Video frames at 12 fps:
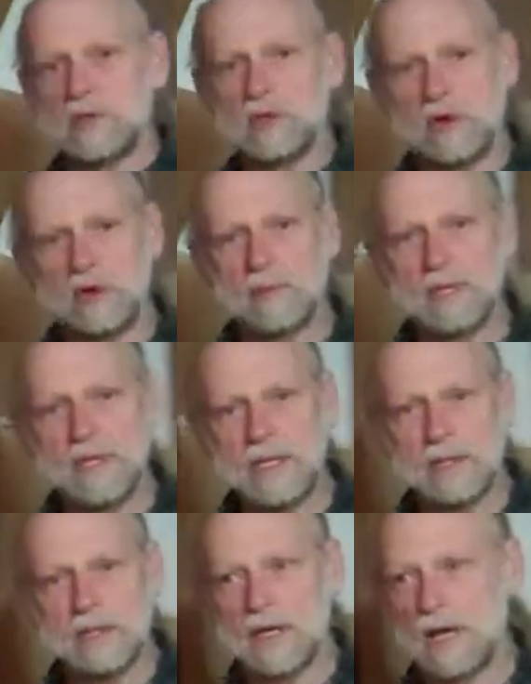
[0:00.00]
to Germany
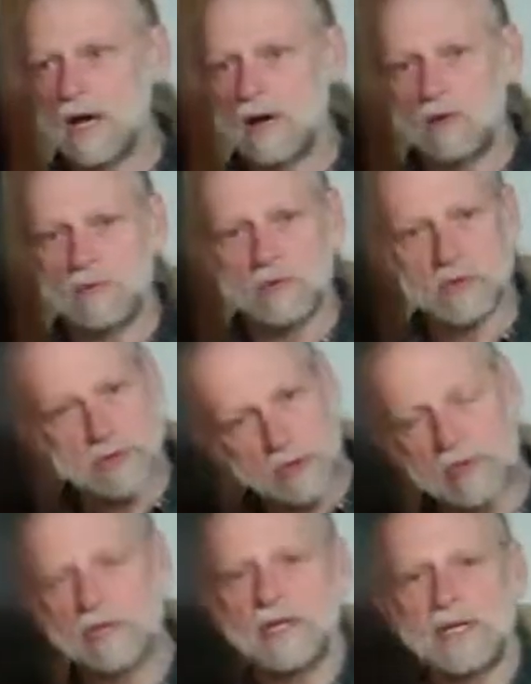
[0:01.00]
that I almost
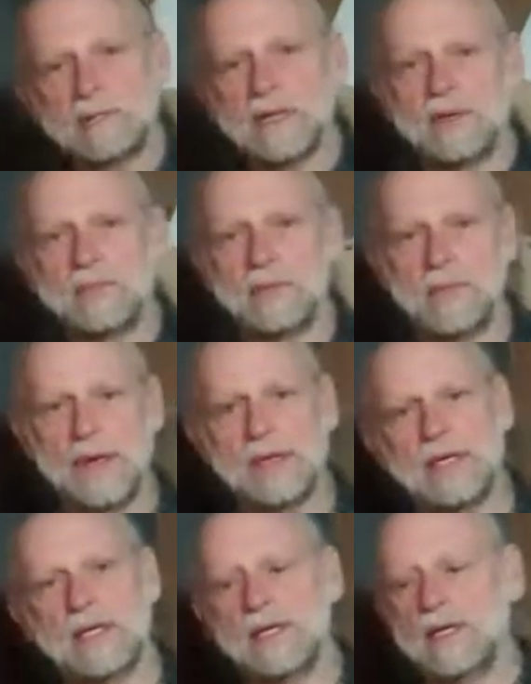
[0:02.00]
certainly am going to be
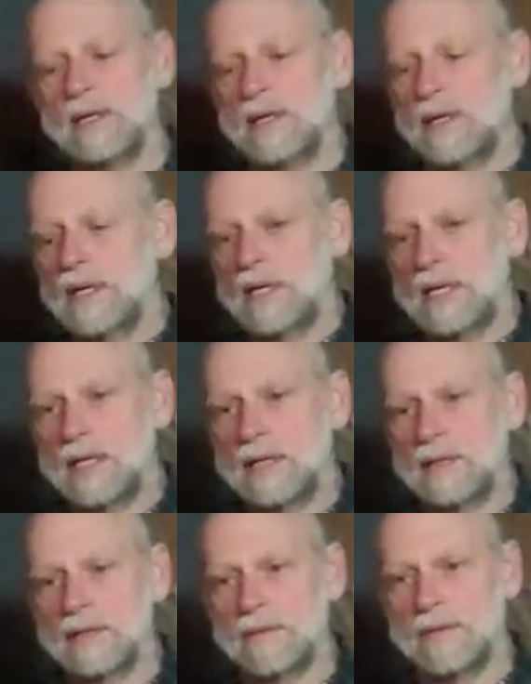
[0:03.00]
making.
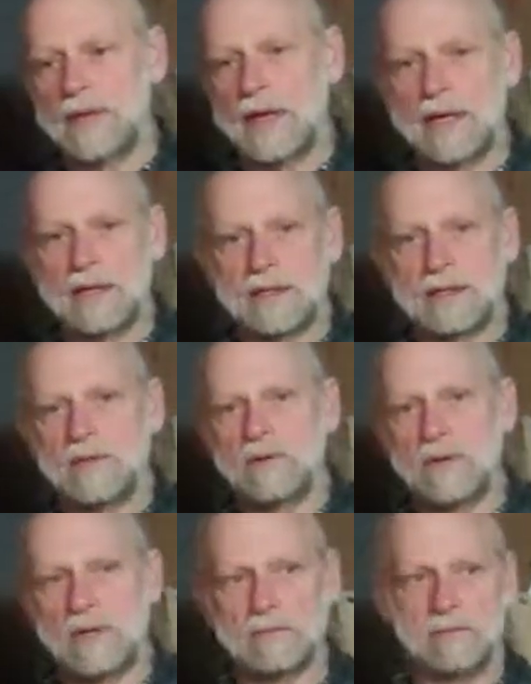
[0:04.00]
Uh, uh, you
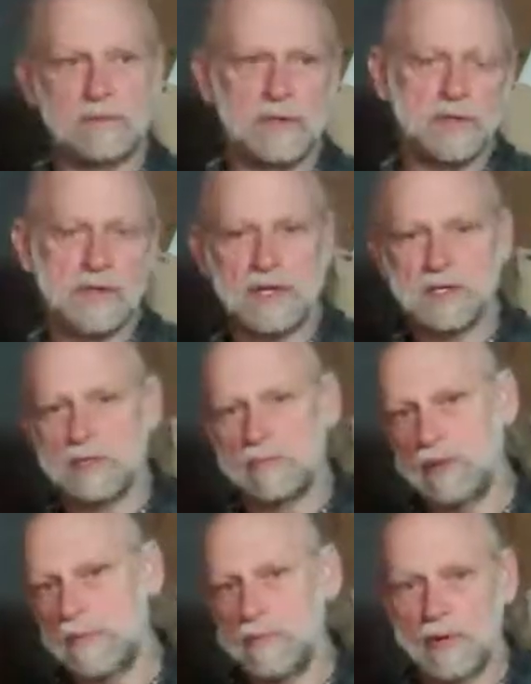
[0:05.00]
know, I'll discuss the
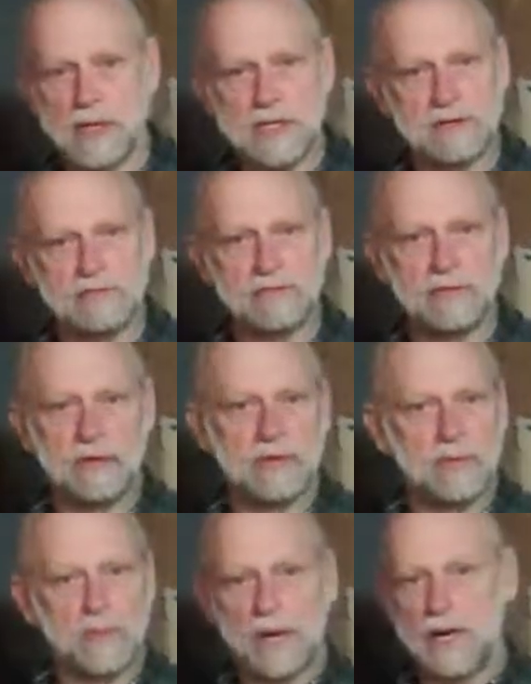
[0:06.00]
preparation for
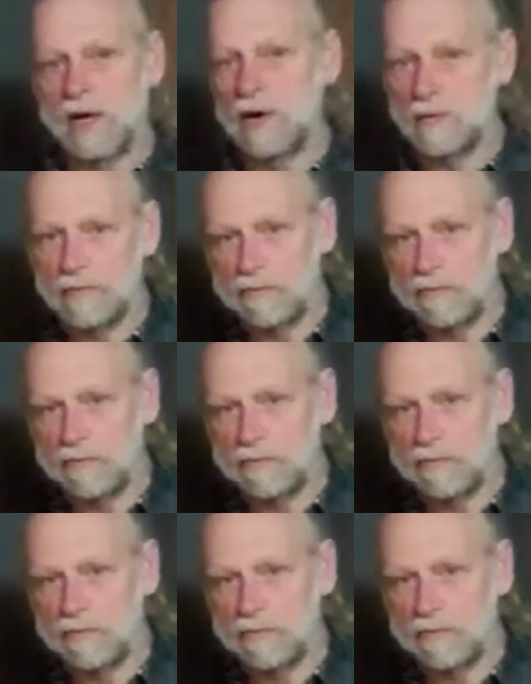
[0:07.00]
it and what I hope